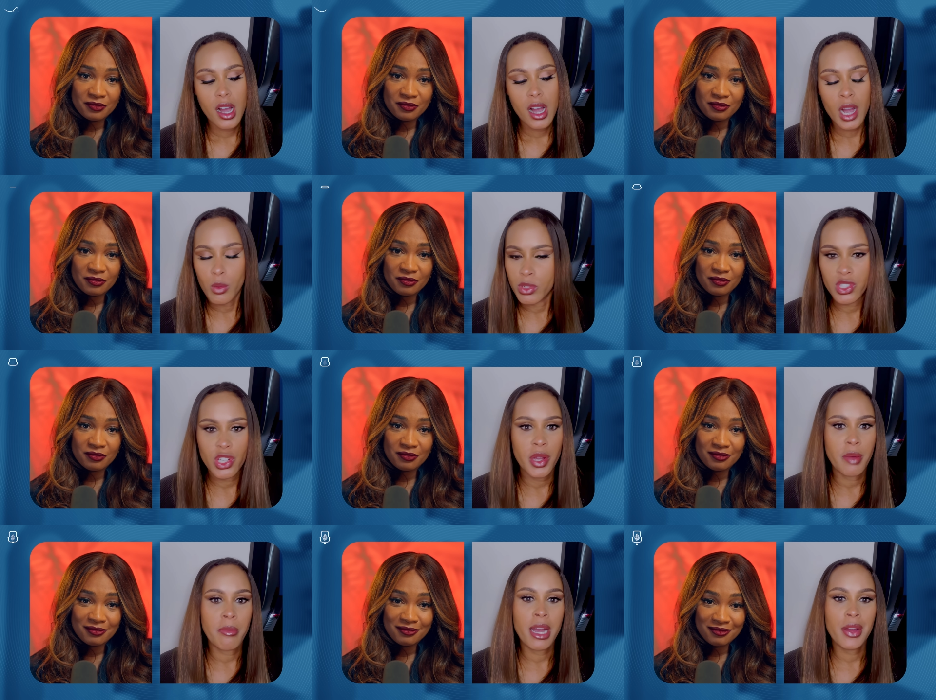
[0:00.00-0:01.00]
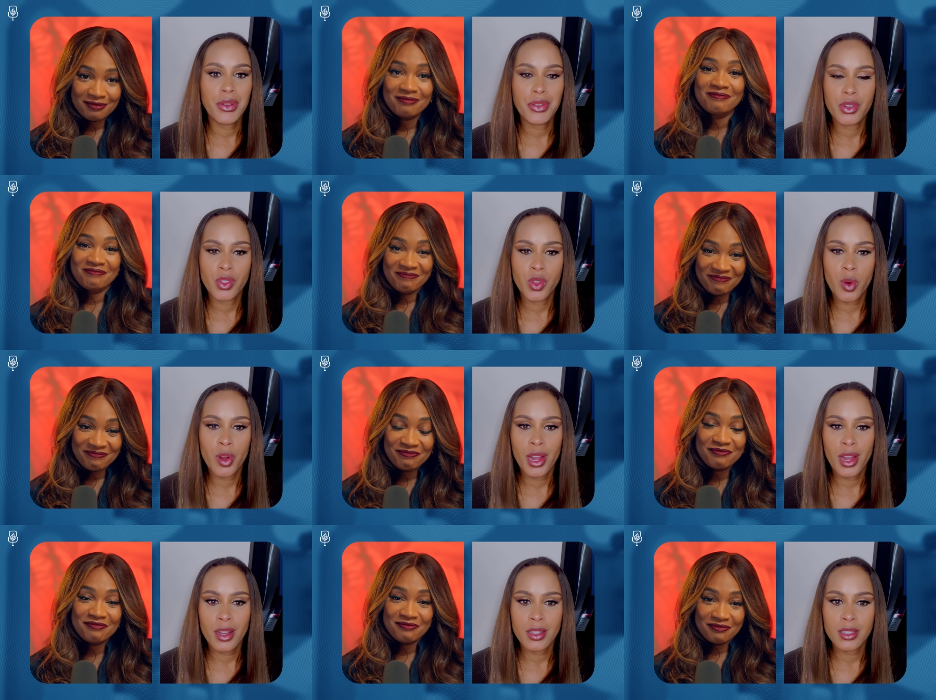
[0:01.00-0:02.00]
Speaker 1: I wasn't going mad on the one
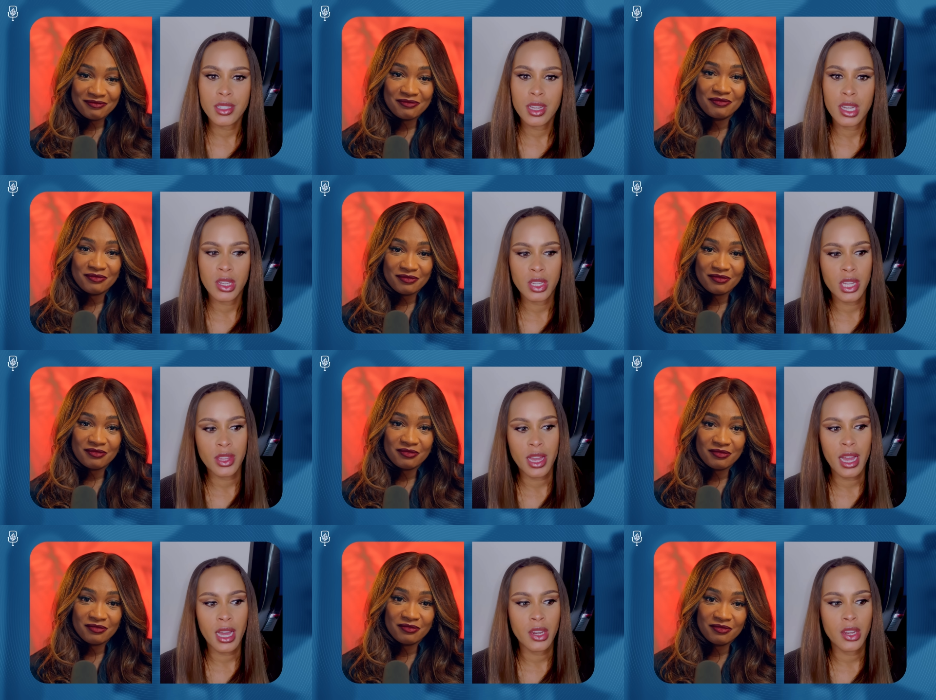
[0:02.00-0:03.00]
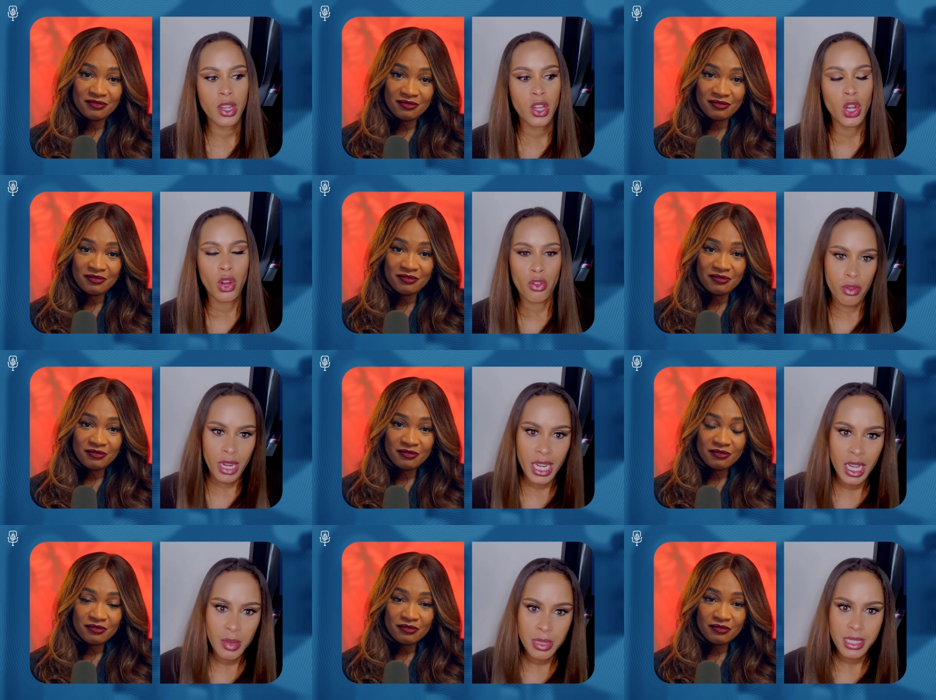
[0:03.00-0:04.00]
hand, and on the other hand,
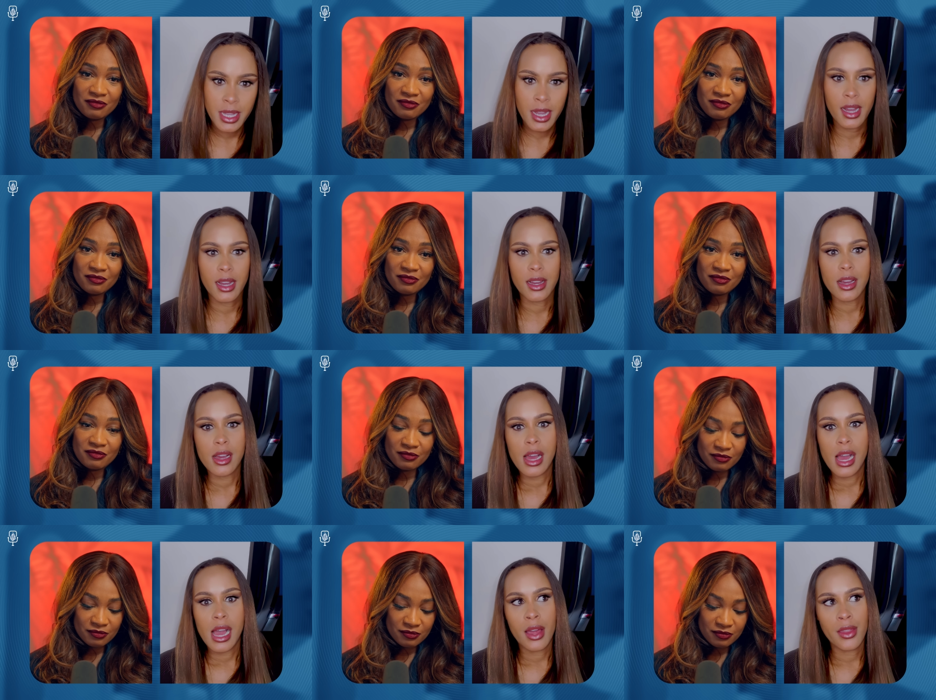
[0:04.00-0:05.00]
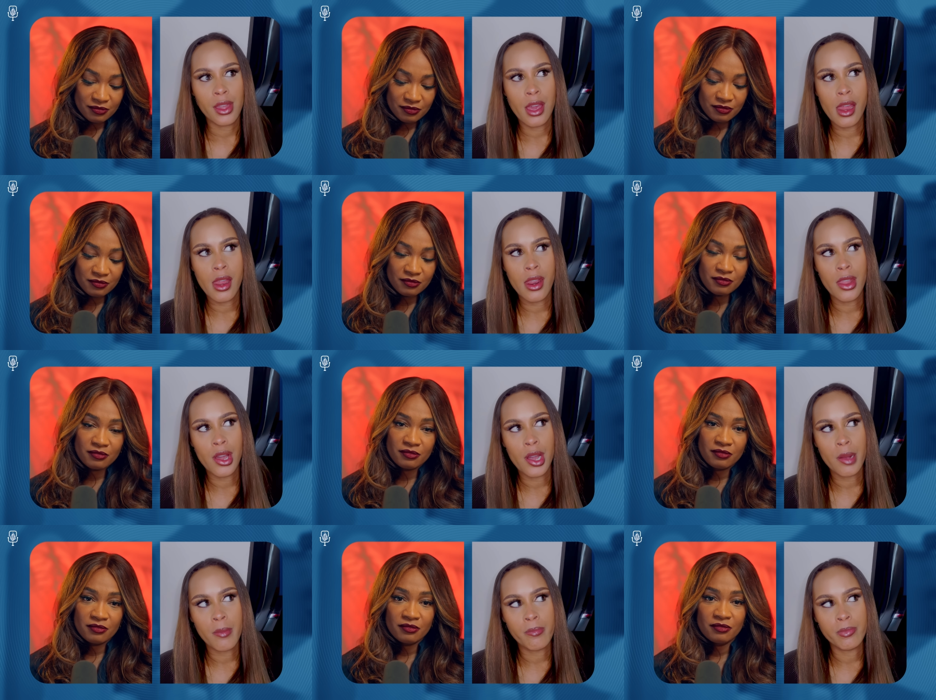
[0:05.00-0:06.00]
really upset. And then,
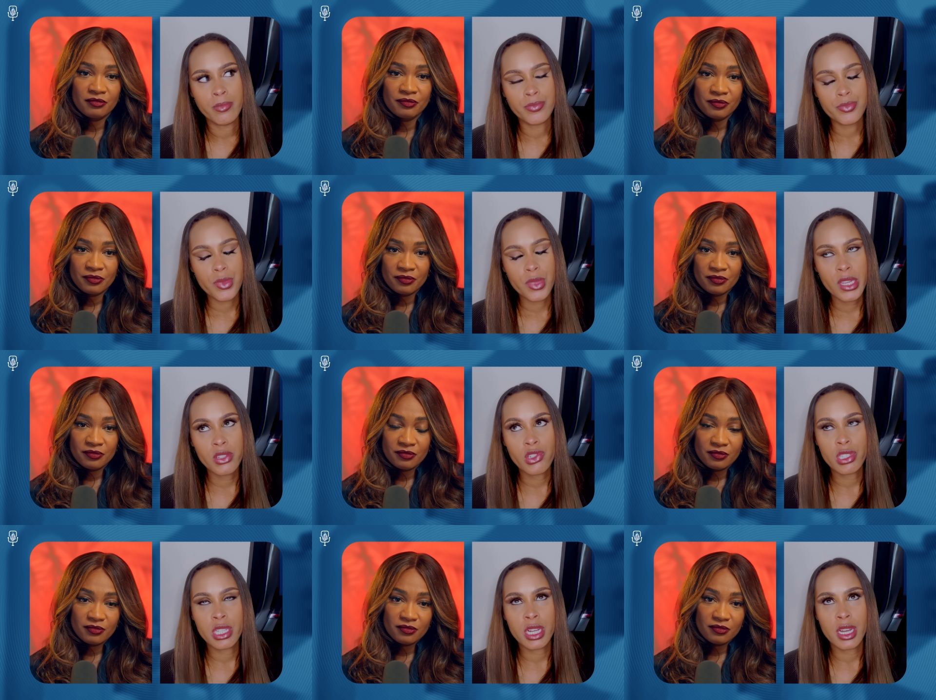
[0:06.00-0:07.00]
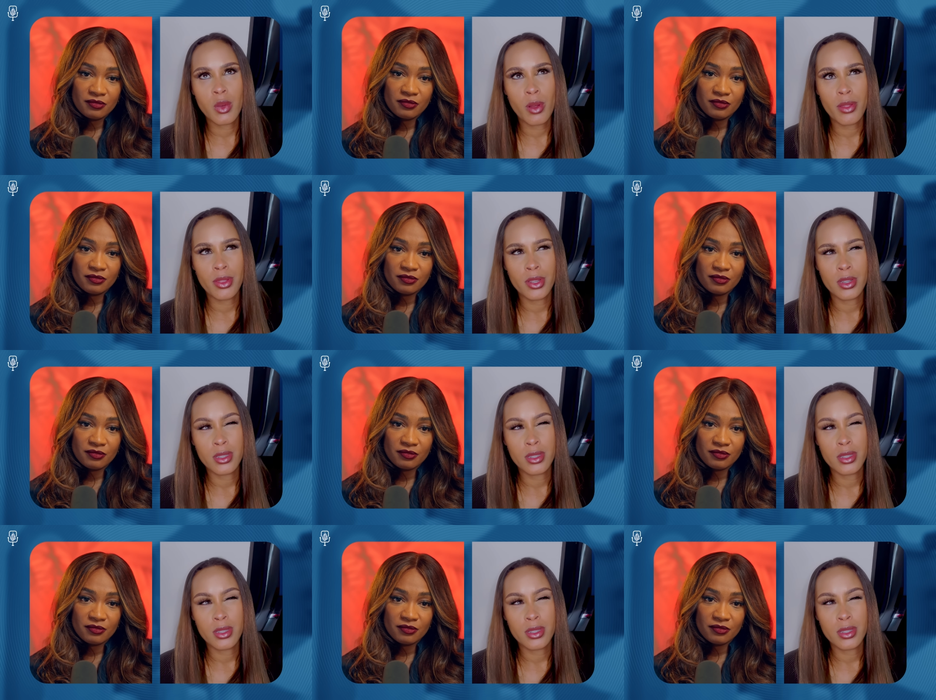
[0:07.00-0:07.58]
um, interestingly, when the